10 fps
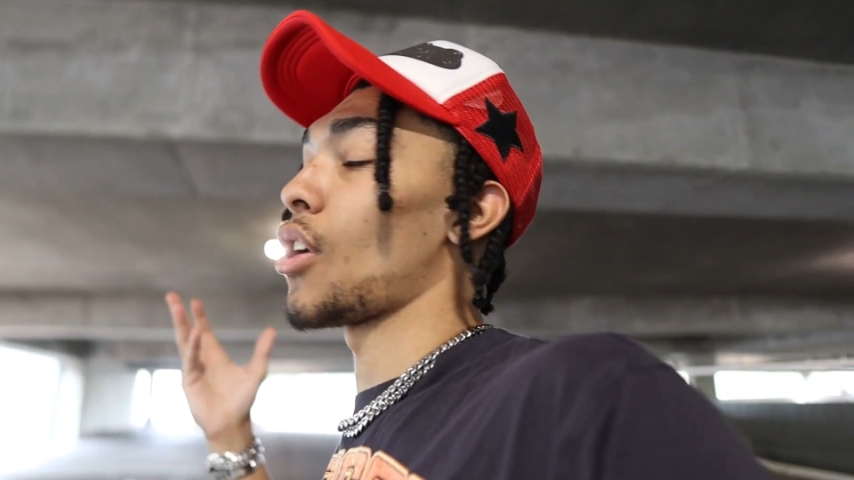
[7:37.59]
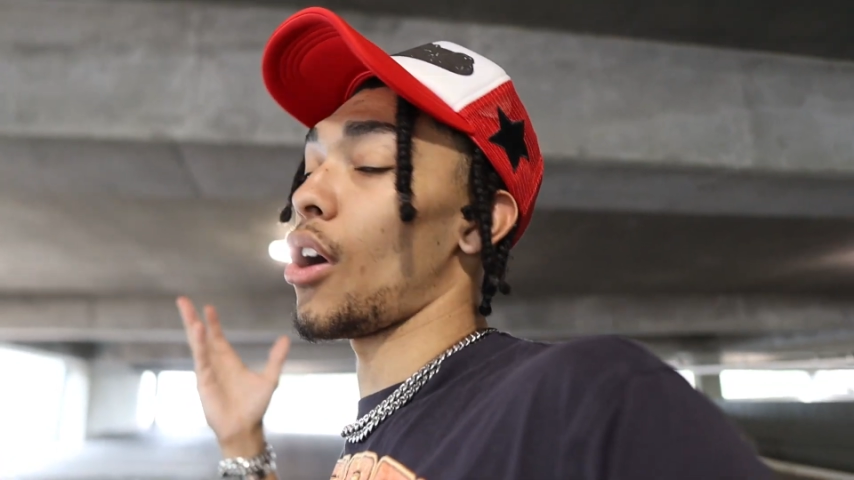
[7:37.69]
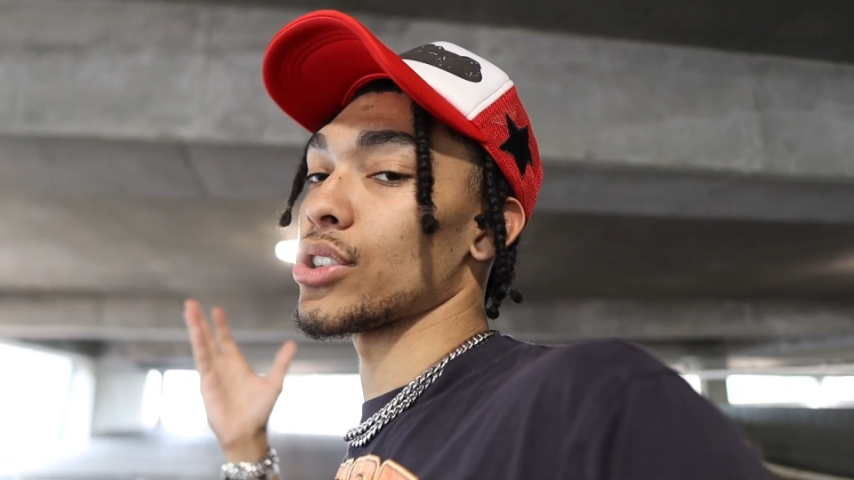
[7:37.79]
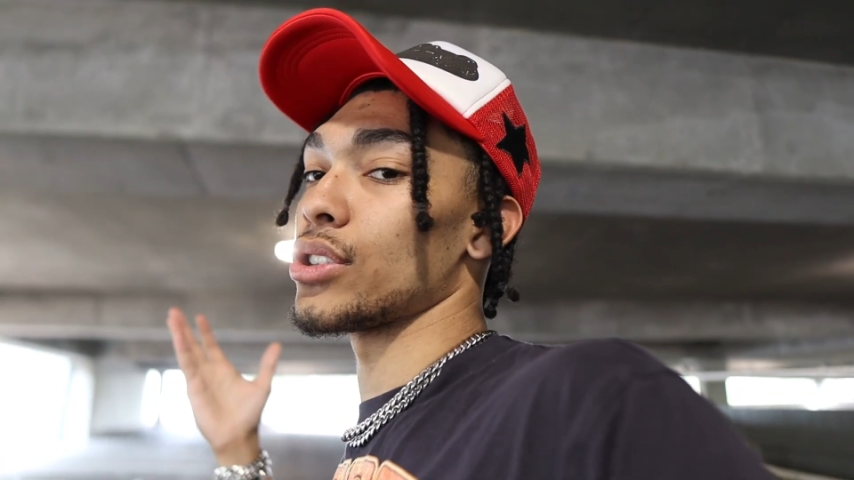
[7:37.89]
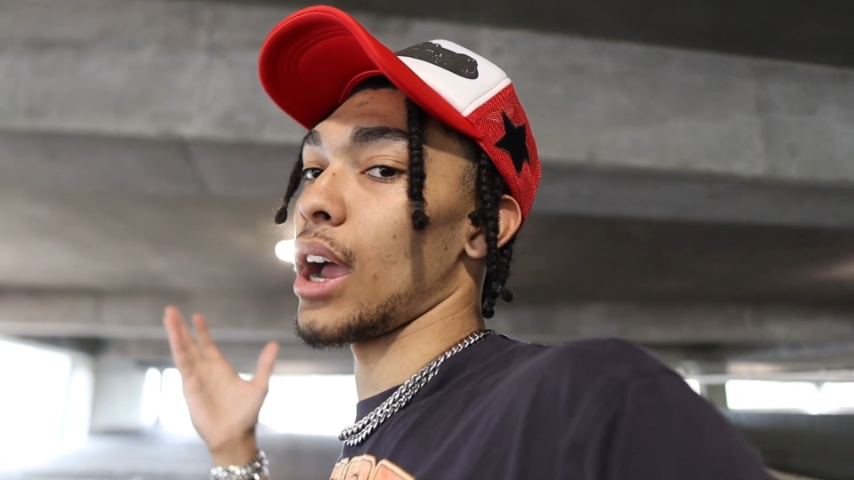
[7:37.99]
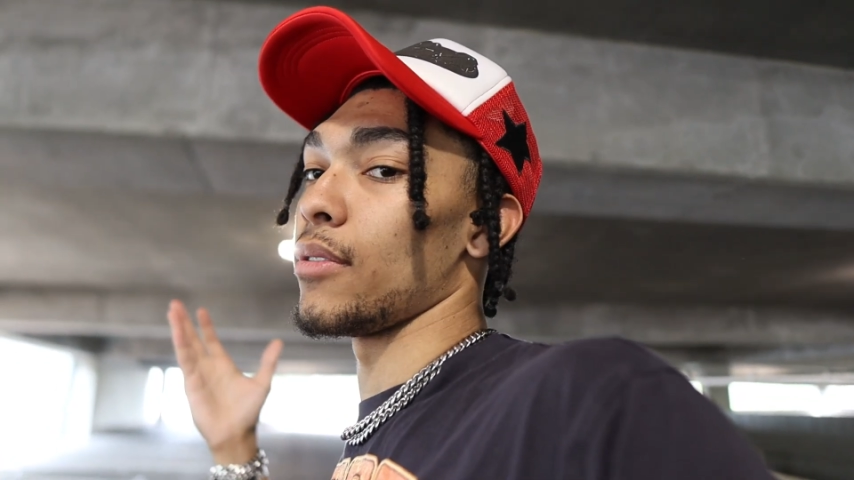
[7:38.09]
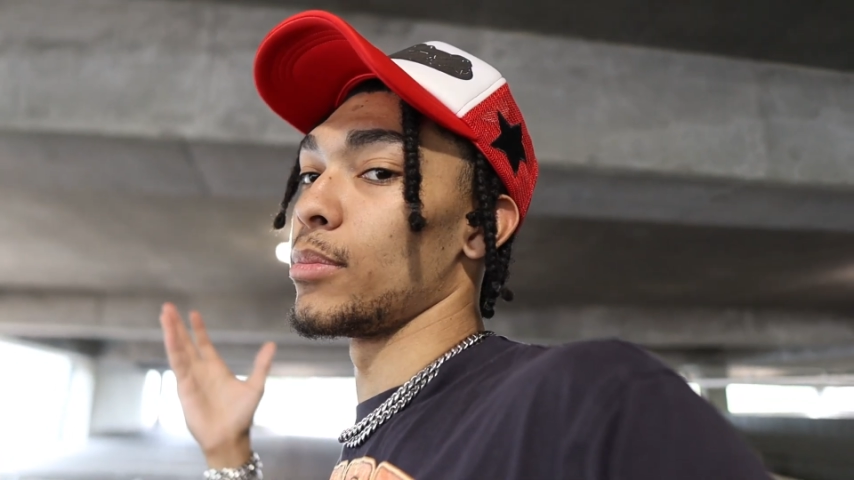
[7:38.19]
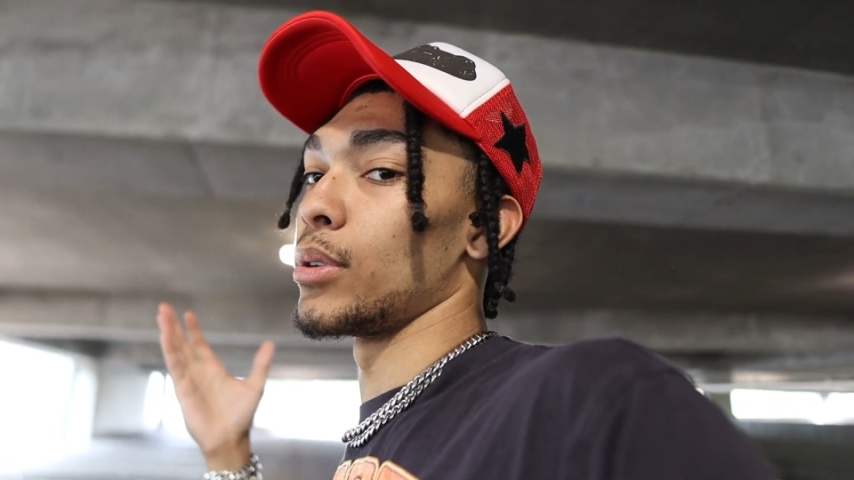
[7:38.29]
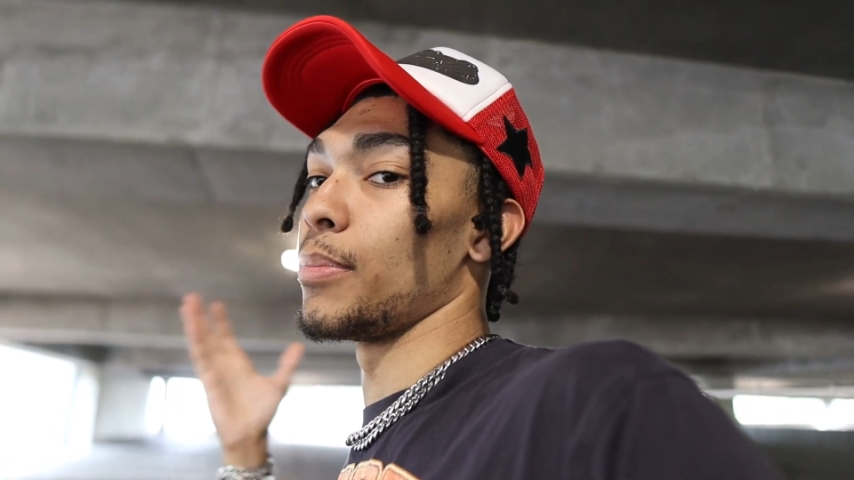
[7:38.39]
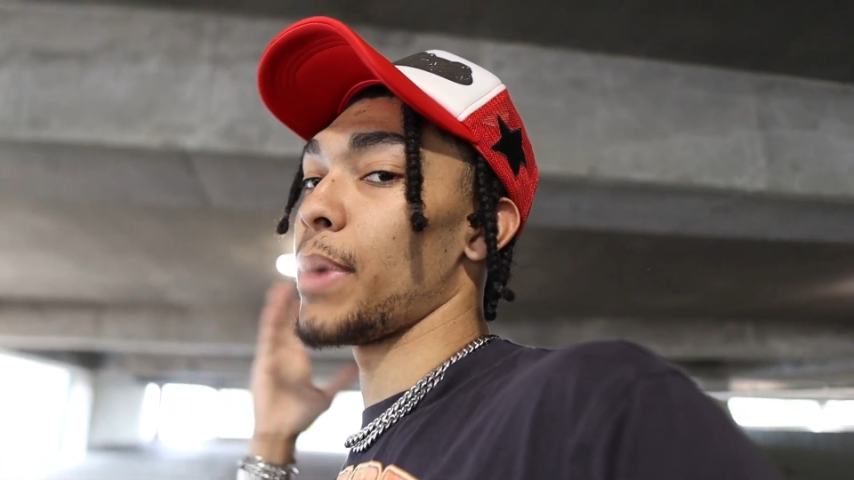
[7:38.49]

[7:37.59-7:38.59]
car's drivable.